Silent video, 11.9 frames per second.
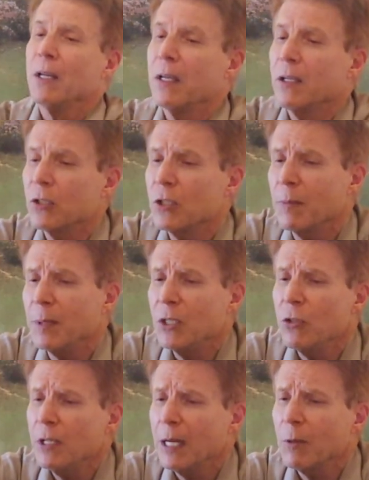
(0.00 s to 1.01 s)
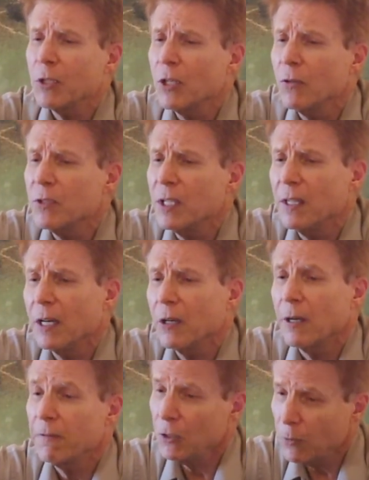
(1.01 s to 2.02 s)
there's going to be 2 neighbor tones in
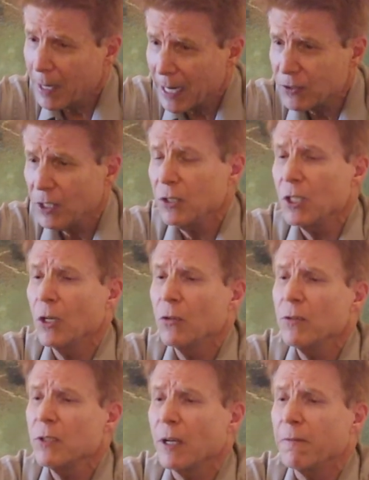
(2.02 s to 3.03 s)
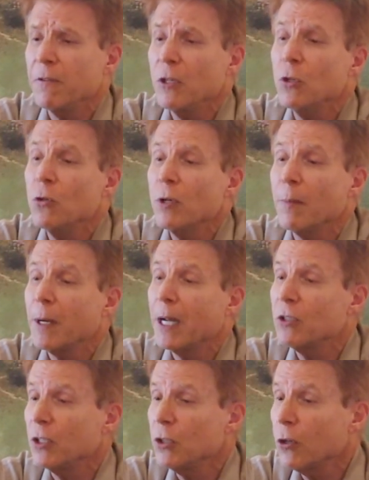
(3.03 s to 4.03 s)
there, a few passing tones, a few
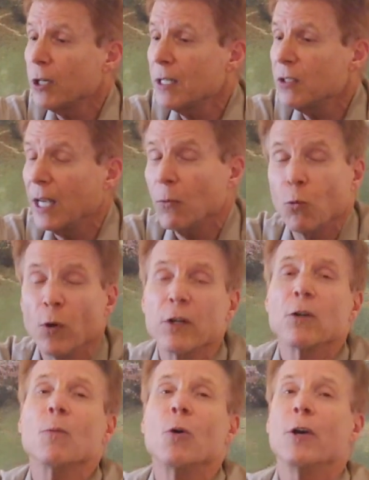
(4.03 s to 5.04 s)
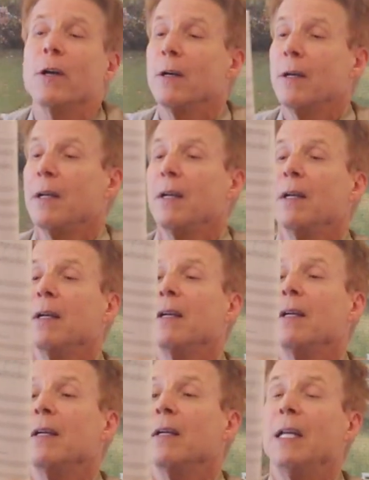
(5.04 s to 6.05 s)
appoggiaturas, and one or more
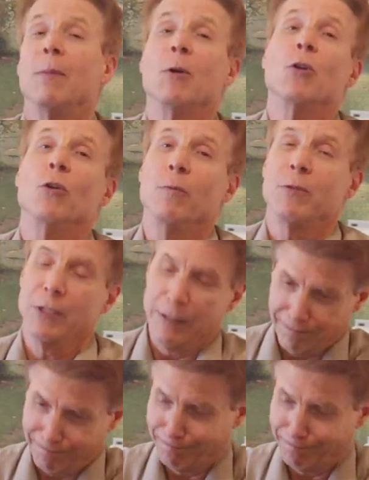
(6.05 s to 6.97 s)
neighbor groups.